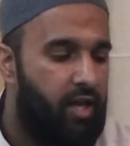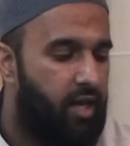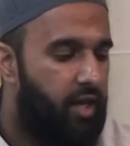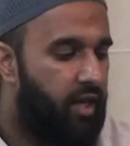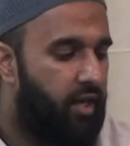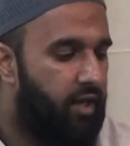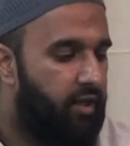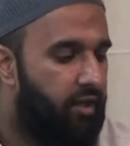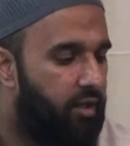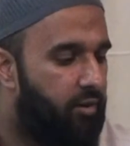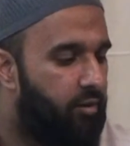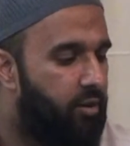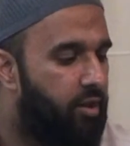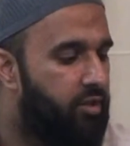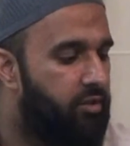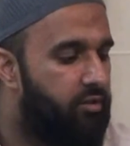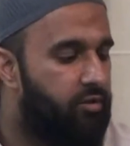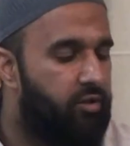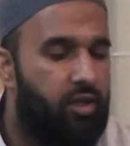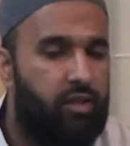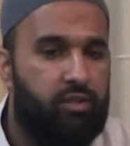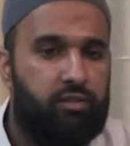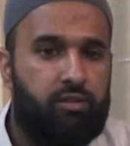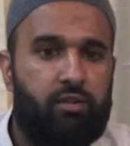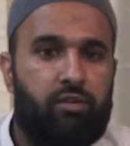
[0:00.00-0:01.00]
and I want
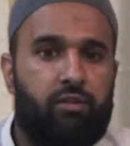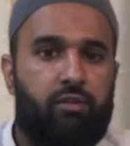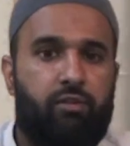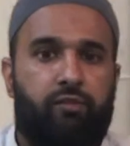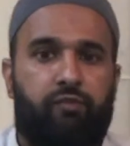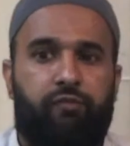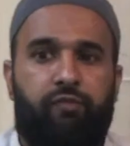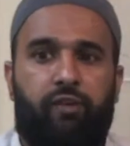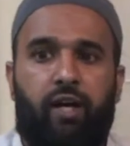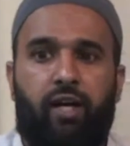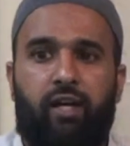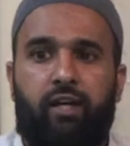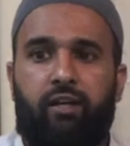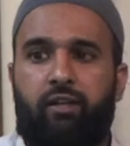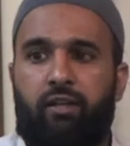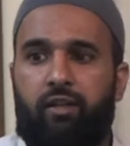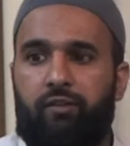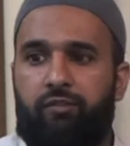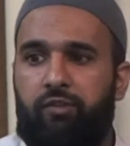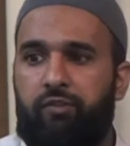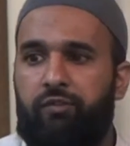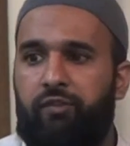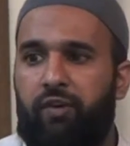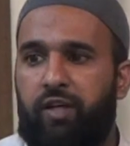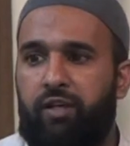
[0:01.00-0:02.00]
you also to find,
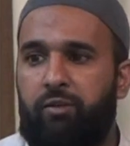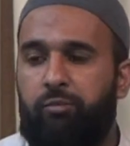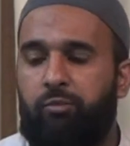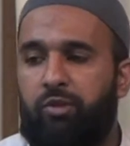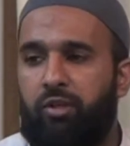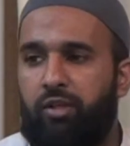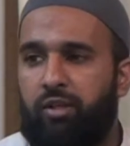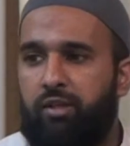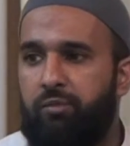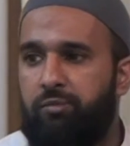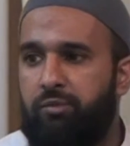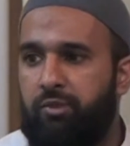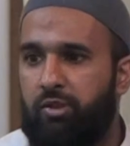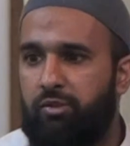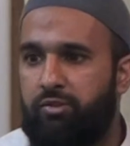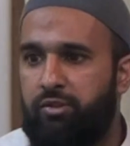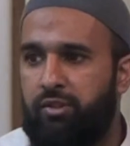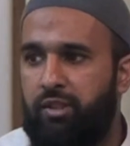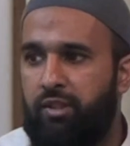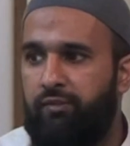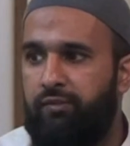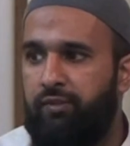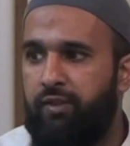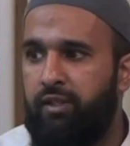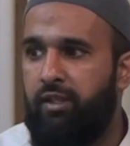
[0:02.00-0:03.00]
if you find Murakkab
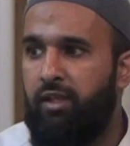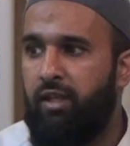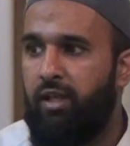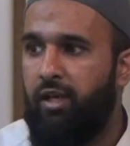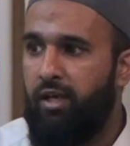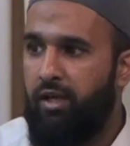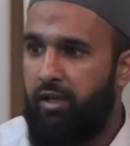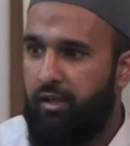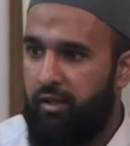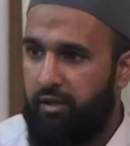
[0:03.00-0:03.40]
Tawsifi,